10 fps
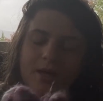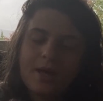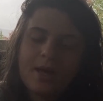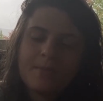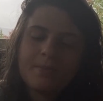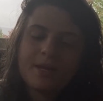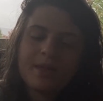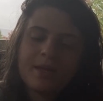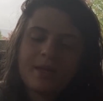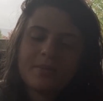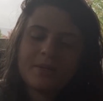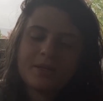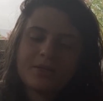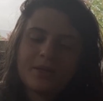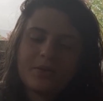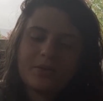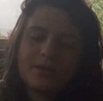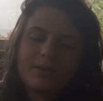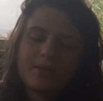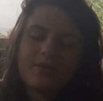But I think I'm gonna try to hold
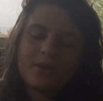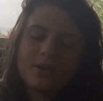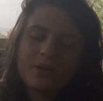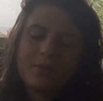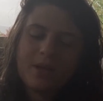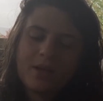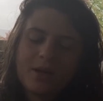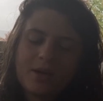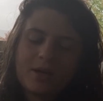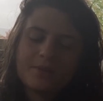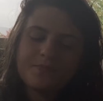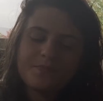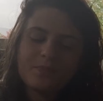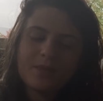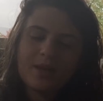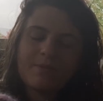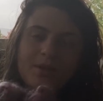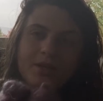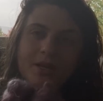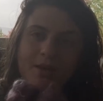it with fingering weight yarn. I've been
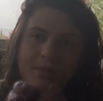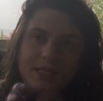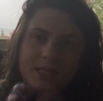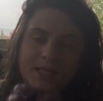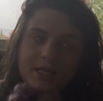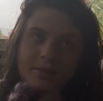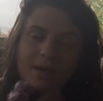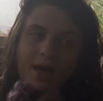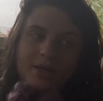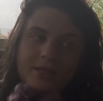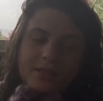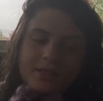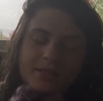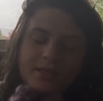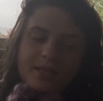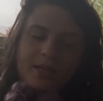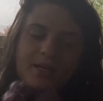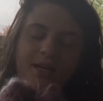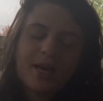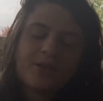looking at petite knit patterns.
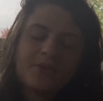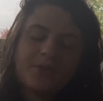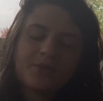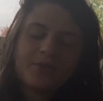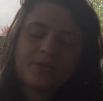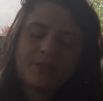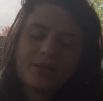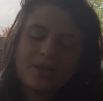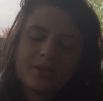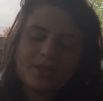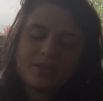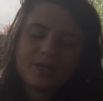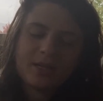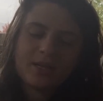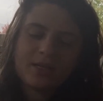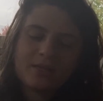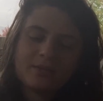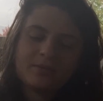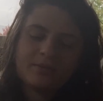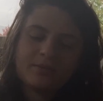I don't know if I'll need a third skein,
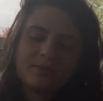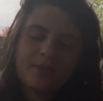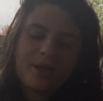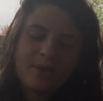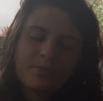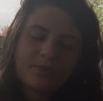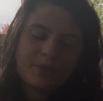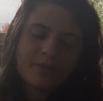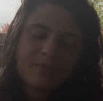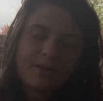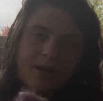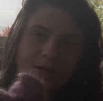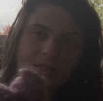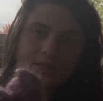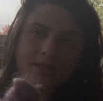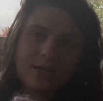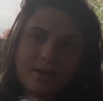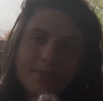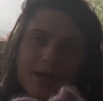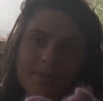which might be hard to
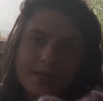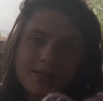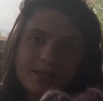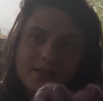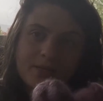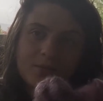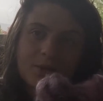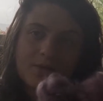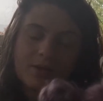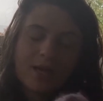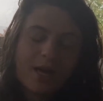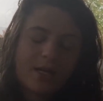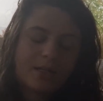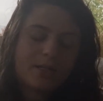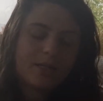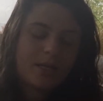come by because this is one of a kind.